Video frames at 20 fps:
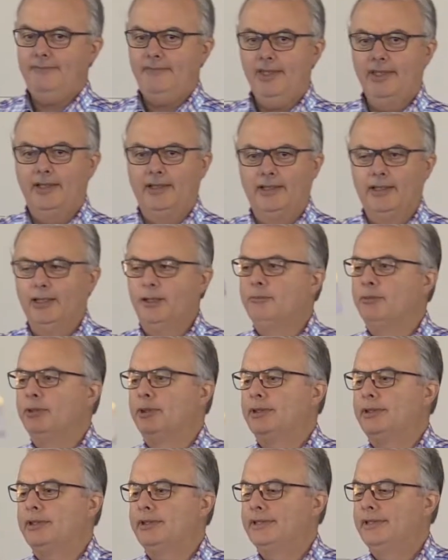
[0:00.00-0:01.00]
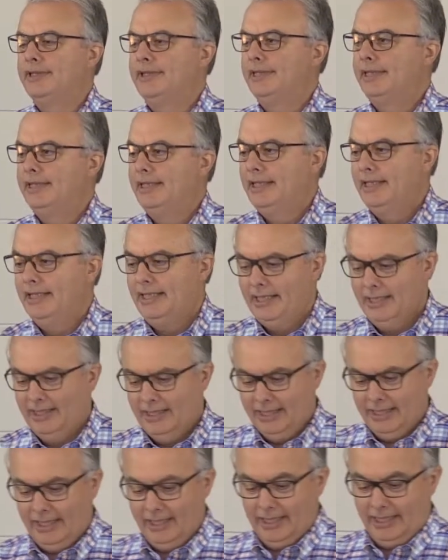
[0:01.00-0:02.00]
A little book.
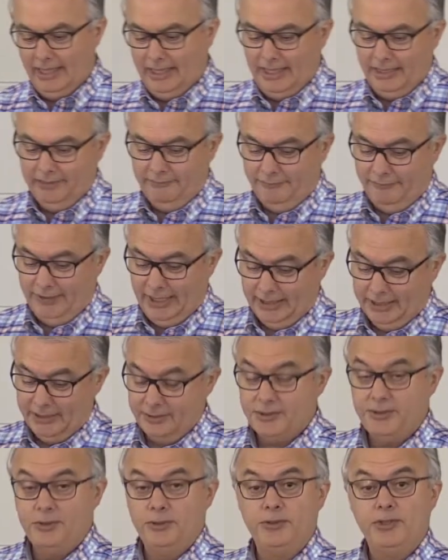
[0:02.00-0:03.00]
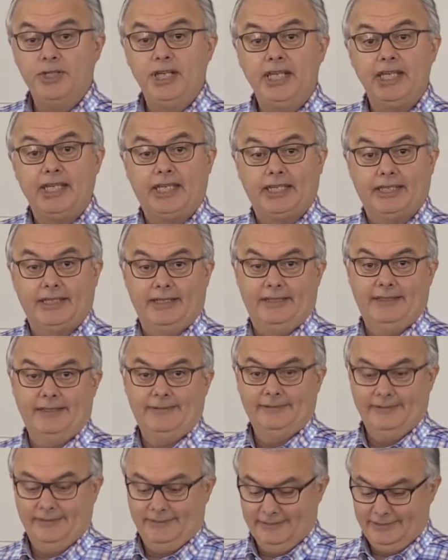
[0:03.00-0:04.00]
In fact, it's unique
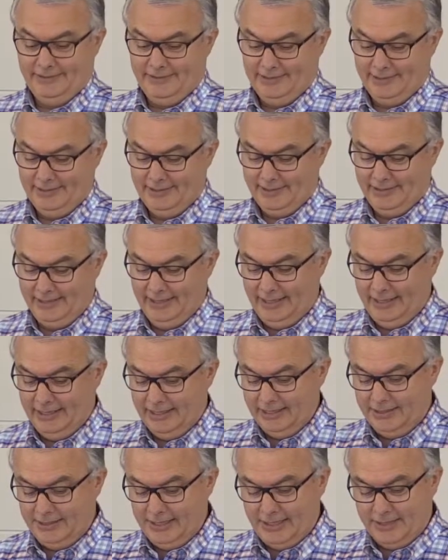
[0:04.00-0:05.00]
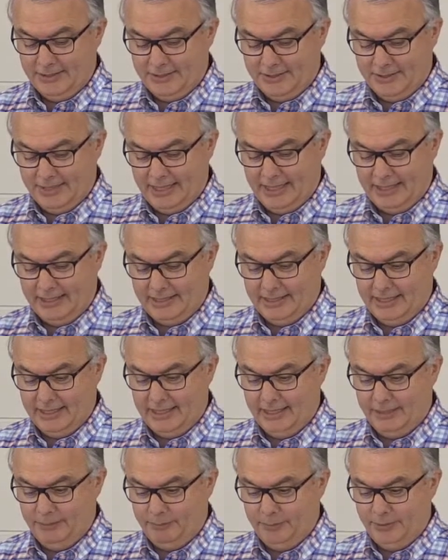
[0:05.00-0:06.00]
in the sense that
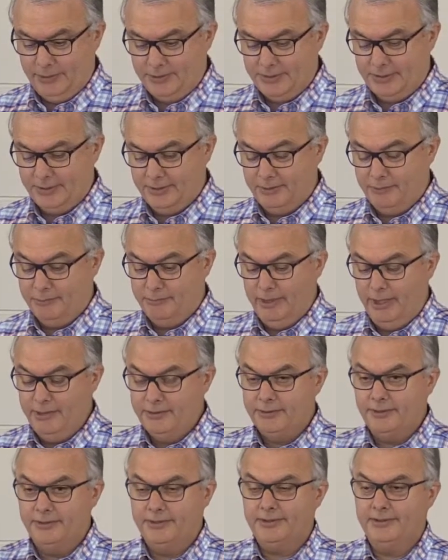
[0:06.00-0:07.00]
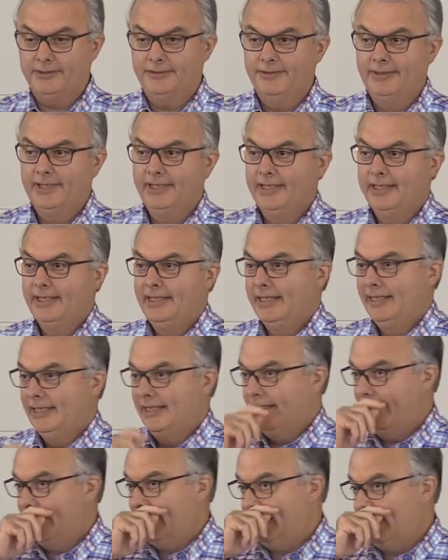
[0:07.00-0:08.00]
the person who wrote it
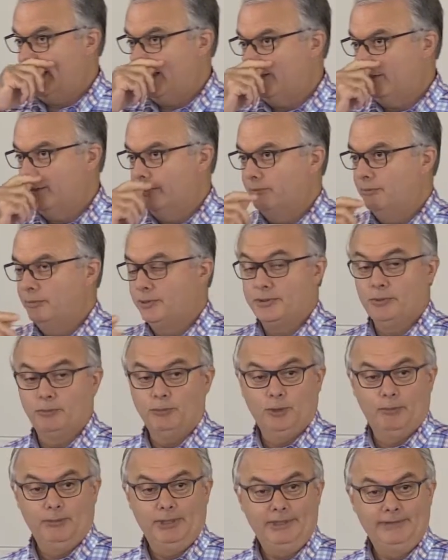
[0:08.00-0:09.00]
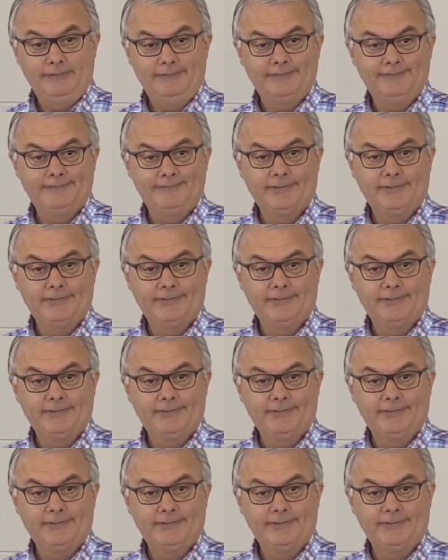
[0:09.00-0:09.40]
was a woman,